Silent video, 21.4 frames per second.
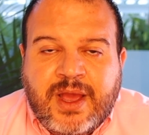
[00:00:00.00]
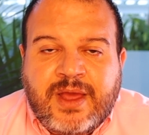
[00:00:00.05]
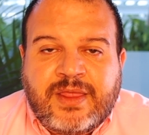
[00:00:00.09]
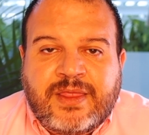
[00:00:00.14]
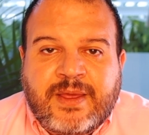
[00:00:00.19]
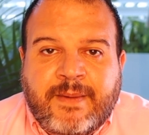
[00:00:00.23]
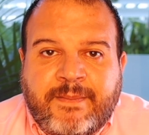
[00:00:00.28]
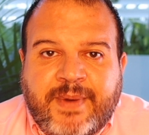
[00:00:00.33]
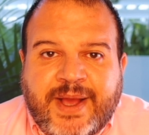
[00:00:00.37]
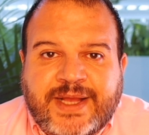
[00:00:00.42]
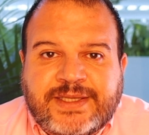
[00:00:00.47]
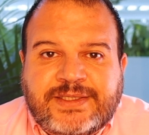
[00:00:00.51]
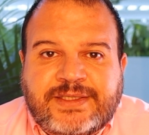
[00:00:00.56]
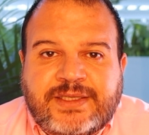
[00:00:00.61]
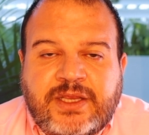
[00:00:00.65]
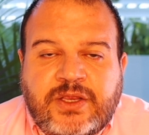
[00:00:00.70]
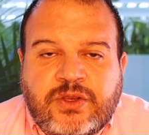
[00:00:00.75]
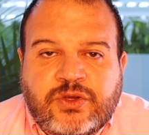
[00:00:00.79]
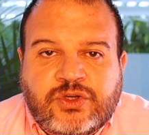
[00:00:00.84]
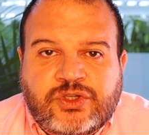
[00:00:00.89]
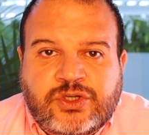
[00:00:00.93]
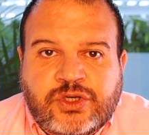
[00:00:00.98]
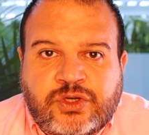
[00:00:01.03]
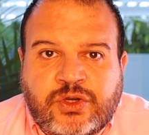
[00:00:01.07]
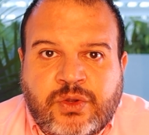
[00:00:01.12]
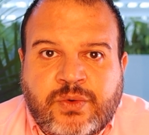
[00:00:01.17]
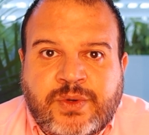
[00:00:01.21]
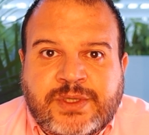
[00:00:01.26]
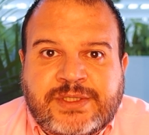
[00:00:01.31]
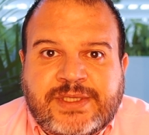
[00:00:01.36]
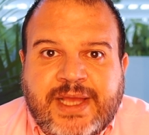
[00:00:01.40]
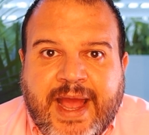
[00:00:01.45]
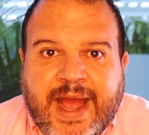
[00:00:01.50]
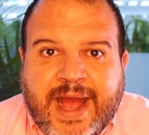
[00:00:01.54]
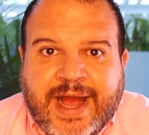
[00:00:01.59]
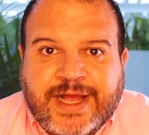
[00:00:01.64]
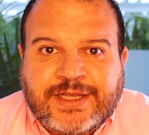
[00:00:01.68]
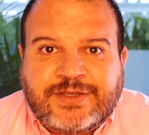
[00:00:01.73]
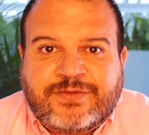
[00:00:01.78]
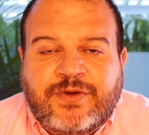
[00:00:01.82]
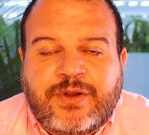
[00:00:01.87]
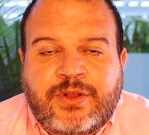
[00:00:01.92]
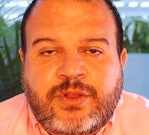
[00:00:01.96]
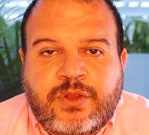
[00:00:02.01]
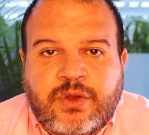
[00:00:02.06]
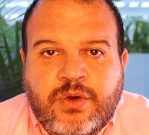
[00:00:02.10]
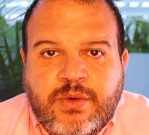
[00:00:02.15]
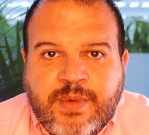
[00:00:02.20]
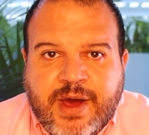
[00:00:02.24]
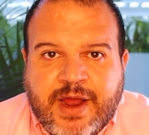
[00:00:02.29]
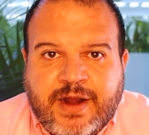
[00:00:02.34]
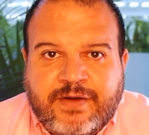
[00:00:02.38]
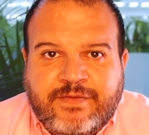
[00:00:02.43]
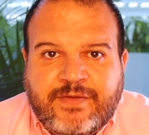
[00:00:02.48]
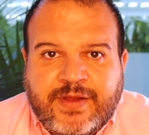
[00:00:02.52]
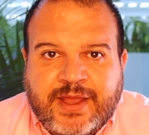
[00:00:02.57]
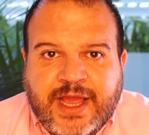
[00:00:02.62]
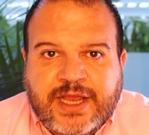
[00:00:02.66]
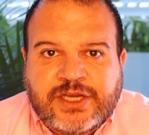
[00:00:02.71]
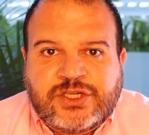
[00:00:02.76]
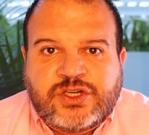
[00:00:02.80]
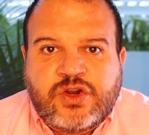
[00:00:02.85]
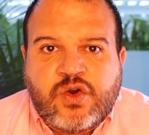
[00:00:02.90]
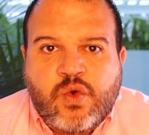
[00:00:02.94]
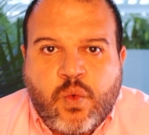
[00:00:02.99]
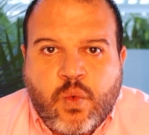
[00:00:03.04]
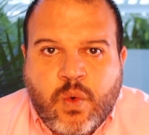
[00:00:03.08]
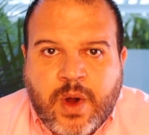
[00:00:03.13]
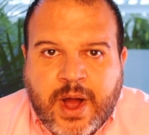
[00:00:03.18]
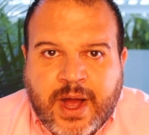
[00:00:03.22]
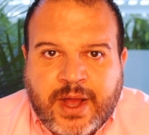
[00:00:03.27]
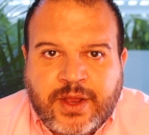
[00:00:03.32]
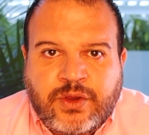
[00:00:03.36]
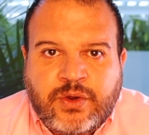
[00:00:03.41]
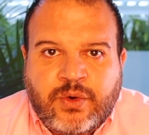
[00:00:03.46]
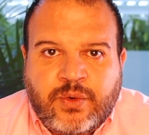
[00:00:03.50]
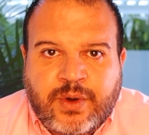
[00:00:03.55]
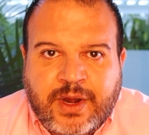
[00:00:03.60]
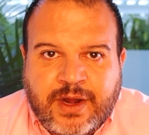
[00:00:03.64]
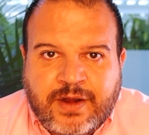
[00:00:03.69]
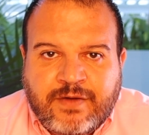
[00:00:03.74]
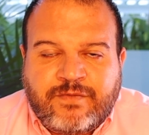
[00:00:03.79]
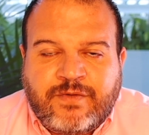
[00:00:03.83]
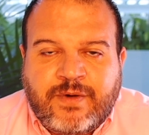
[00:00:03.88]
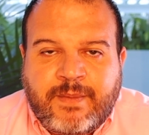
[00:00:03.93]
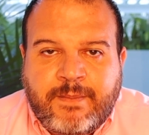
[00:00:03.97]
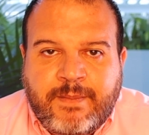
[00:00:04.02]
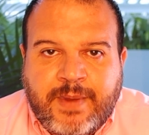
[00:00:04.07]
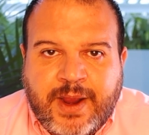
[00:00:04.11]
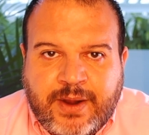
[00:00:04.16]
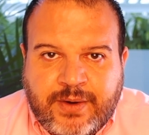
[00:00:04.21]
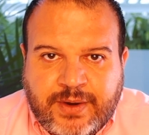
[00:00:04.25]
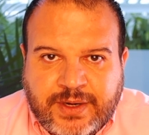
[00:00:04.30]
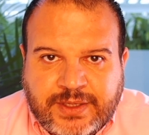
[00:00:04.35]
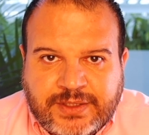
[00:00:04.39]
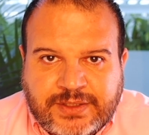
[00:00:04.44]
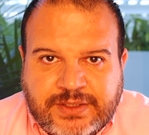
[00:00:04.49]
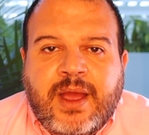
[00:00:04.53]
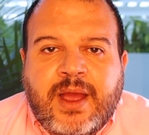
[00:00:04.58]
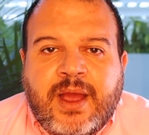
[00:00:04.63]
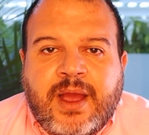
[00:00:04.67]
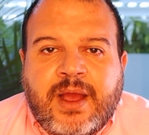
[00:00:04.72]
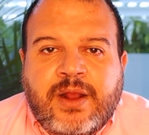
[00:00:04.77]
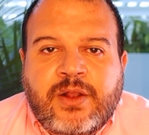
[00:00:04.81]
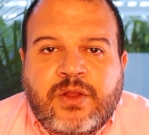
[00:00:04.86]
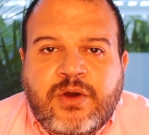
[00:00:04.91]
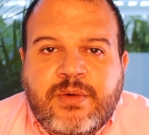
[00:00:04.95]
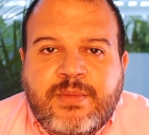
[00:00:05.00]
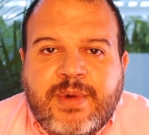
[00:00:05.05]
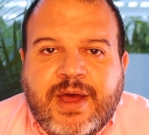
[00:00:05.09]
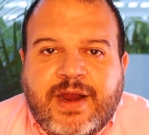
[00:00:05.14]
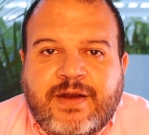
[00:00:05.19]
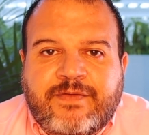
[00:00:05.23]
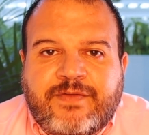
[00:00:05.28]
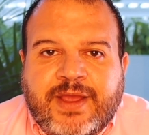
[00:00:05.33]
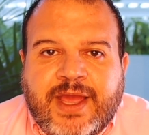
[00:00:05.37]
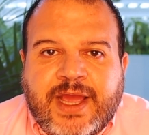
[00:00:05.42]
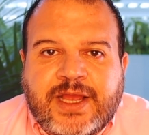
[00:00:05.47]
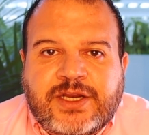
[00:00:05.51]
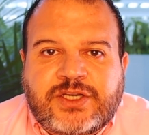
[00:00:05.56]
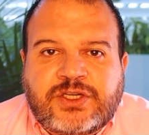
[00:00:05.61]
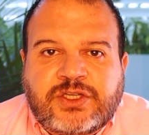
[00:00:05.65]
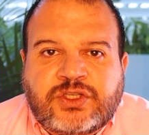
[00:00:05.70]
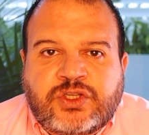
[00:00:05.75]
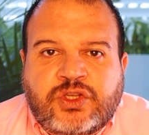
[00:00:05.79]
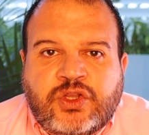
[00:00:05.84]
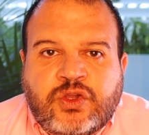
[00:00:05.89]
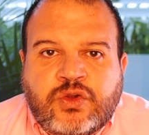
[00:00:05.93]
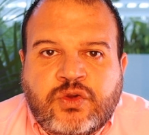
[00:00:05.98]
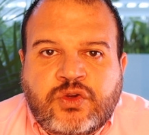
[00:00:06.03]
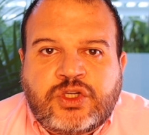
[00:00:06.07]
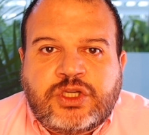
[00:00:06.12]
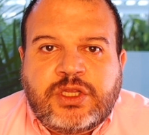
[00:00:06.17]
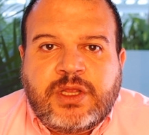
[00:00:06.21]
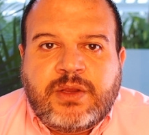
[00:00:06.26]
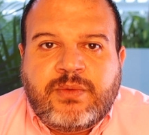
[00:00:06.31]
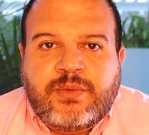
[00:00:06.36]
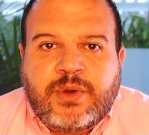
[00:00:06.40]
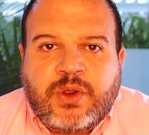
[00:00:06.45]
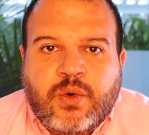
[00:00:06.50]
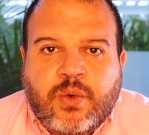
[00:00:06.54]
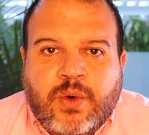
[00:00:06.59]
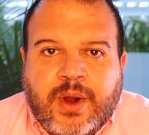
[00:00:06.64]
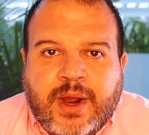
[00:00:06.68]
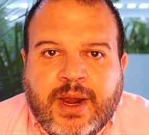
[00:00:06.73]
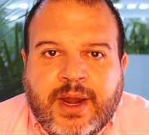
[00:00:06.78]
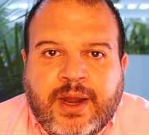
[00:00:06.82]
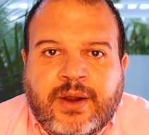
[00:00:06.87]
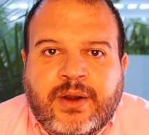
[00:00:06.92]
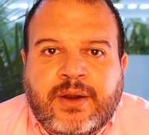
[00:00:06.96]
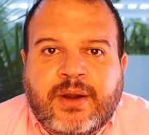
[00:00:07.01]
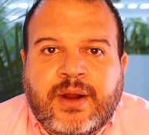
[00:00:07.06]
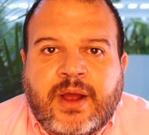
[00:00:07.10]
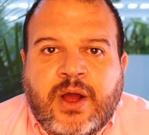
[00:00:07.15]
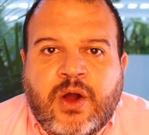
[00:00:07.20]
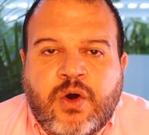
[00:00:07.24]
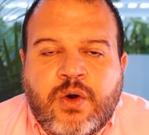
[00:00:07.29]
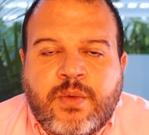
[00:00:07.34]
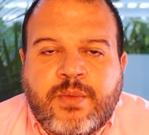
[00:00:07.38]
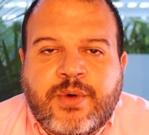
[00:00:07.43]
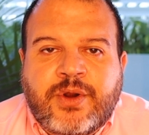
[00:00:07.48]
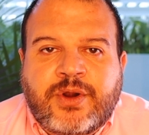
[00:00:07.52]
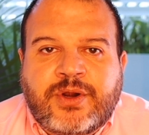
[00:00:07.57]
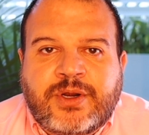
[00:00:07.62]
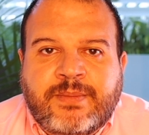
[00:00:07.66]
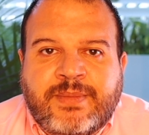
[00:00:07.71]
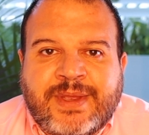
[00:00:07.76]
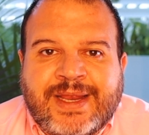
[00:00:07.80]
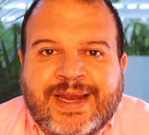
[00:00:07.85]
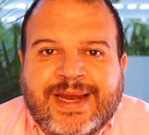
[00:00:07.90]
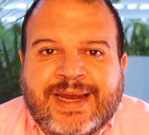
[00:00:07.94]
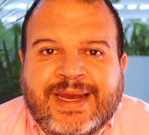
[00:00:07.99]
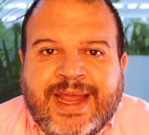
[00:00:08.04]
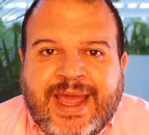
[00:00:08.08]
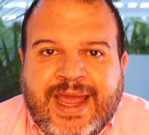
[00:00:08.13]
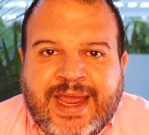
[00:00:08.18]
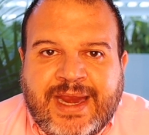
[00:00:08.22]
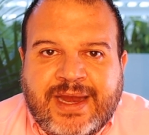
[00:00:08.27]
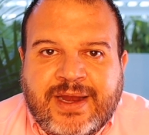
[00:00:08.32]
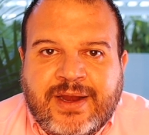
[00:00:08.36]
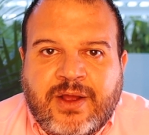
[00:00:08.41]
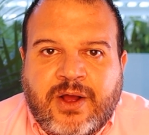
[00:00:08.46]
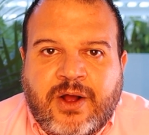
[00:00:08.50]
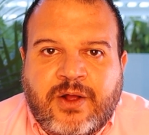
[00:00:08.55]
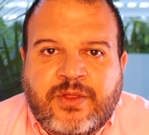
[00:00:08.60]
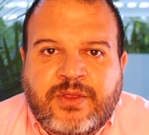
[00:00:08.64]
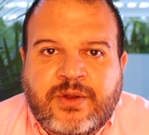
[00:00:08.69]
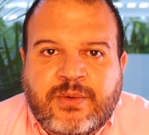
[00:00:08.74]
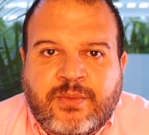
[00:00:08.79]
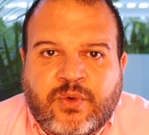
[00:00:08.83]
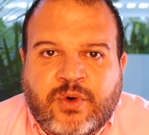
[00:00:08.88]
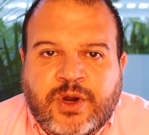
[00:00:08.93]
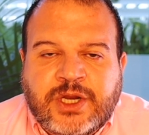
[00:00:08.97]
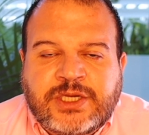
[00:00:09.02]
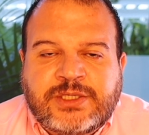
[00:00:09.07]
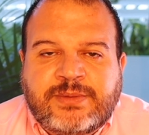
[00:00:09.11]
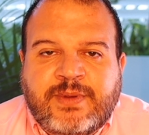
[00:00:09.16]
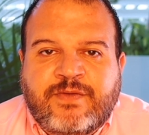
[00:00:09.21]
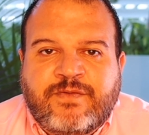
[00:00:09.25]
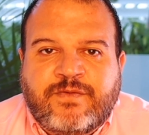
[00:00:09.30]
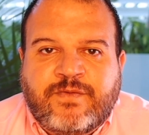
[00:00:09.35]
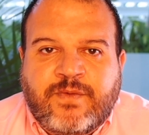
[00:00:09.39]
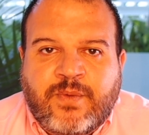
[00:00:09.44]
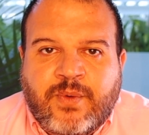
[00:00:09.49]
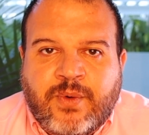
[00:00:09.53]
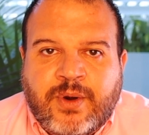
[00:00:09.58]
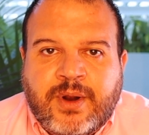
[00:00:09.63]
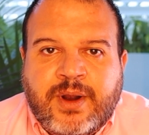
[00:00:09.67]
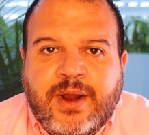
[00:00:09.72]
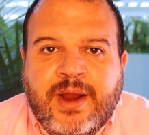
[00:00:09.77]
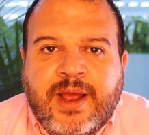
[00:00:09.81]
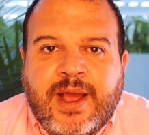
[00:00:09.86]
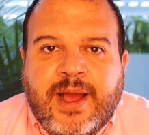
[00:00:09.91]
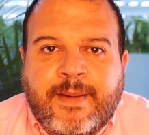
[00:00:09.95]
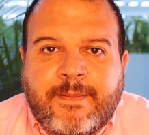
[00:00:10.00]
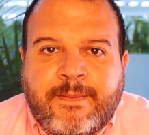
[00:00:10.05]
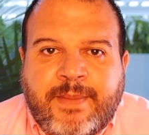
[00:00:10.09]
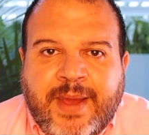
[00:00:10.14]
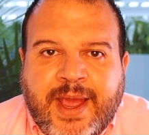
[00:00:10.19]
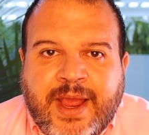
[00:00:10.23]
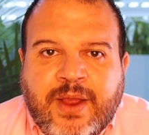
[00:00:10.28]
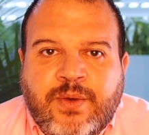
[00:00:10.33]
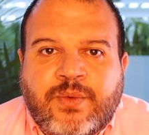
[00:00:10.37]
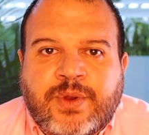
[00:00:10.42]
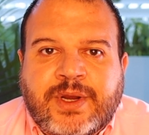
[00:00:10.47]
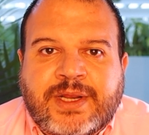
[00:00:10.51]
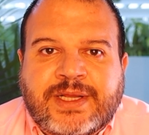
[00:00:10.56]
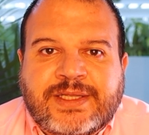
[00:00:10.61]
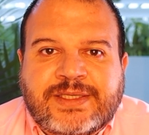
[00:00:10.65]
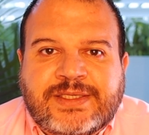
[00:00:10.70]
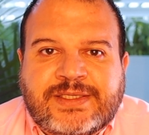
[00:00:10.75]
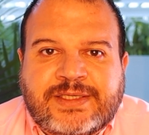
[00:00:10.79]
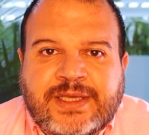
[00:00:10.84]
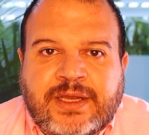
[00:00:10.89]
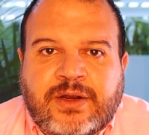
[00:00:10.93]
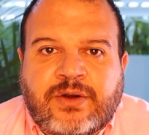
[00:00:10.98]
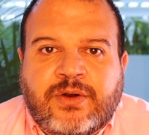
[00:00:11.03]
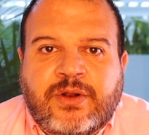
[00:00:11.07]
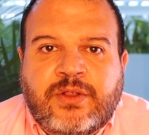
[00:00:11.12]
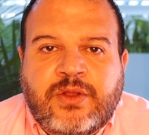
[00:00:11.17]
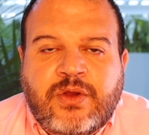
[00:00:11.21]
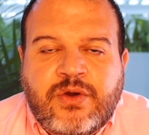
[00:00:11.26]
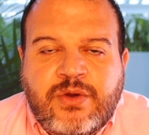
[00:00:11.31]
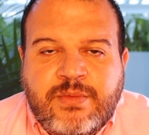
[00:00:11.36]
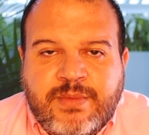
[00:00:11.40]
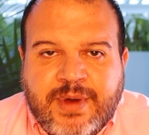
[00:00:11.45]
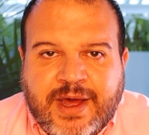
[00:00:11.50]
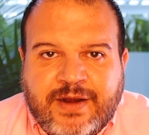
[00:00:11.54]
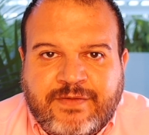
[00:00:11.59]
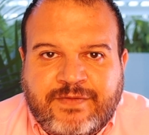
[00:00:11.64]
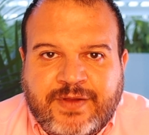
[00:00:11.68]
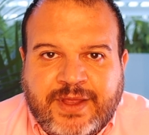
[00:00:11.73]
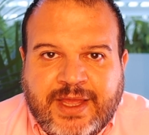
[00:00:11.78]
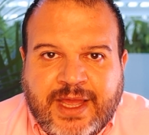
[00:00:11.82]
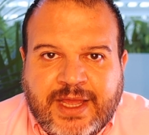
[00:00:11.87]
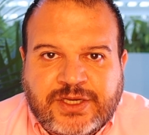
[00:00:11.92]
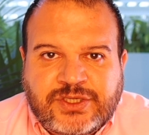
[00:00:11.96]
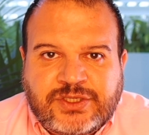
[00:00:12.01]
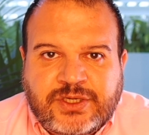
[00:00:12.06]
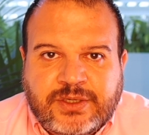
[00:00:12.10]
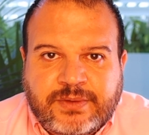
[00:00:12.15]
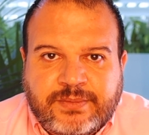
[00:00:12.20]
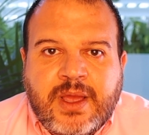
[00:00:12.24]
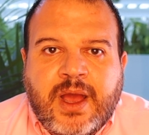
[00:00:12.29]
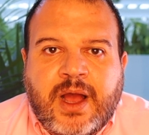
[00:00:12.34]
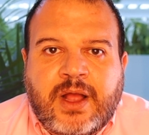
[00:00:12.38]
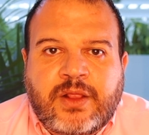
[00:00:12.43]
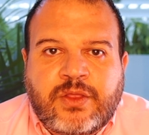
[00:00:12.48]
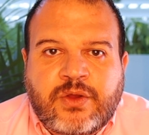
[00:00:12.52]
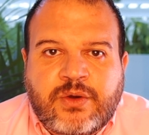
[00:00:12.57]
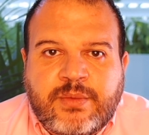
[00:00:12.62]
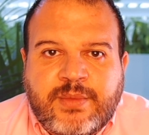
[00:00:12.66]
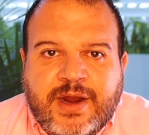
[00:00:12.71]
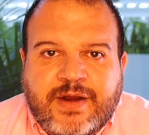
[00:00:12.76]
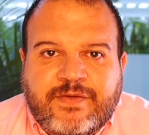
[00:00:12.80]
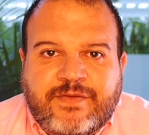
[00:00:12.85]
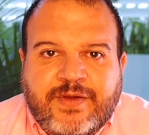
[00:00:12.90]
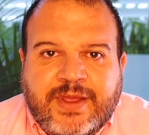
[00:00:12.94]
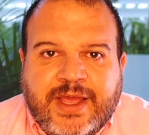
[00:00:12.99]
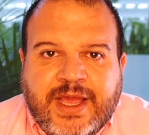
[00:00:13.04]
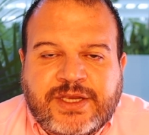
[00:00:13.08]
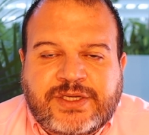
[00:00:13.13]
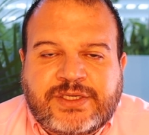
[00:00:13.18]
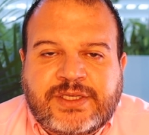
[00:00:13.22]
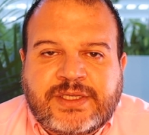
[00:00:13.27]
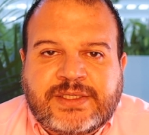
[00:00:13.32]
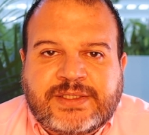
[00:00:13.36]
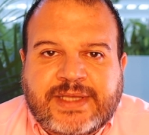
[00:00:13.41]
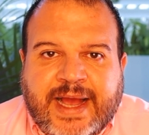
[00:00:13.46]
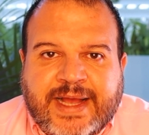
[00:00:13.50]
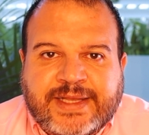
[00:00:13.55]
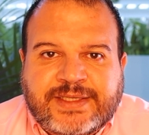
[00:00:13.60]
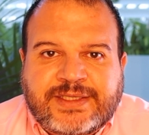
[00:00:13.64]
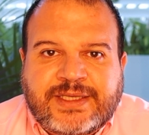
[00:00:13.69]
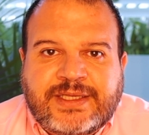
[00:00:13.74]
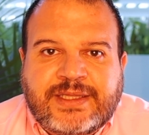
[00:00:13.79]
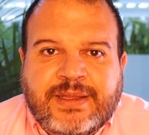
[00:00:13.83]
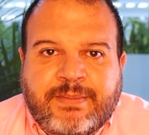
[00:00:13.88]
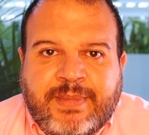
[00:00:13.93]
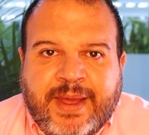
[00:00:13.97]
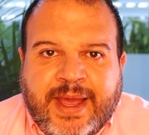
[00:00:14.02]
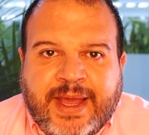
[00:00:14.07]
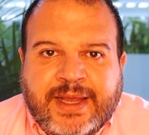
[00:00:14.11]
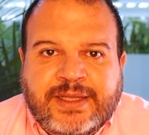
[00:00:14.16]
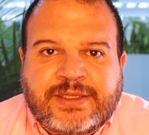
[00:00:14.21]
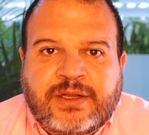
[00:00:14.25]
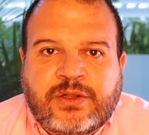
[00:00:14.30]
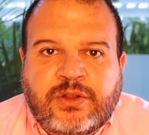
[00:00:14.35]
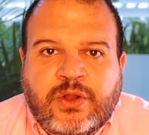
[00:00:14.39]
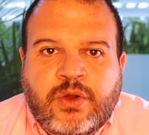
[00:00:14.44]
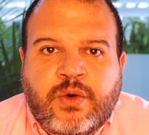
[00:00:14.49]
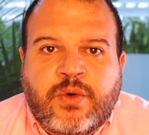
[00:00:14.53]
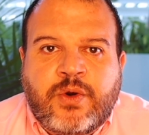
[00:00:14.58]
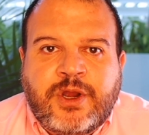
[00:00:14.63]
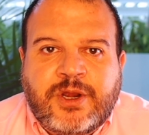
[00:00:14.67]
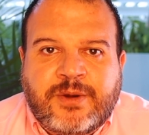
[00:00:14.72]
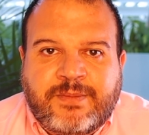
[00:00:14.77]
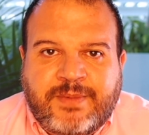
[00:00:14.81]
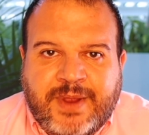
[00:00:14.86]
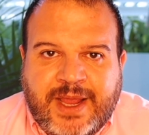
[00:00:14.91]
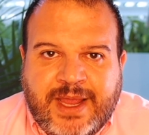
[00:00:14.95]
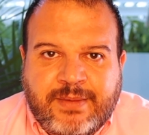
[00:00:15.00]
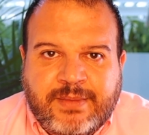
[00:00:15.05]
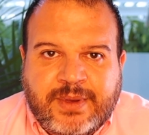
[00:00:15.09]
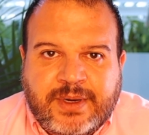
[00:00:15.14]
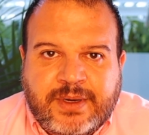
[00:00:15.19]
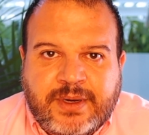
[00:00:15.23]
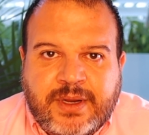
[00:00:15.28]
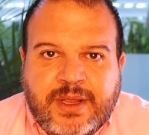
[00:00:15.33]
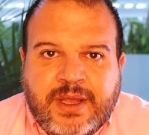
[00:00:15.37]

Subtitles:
the best thing you should do is ask for a loan modification while you're in forbearance. Loan modifications usually require a homeowner to be late on their mortgage before a bank would consider a loan modification. A loan modification is asking the bank to lower your payment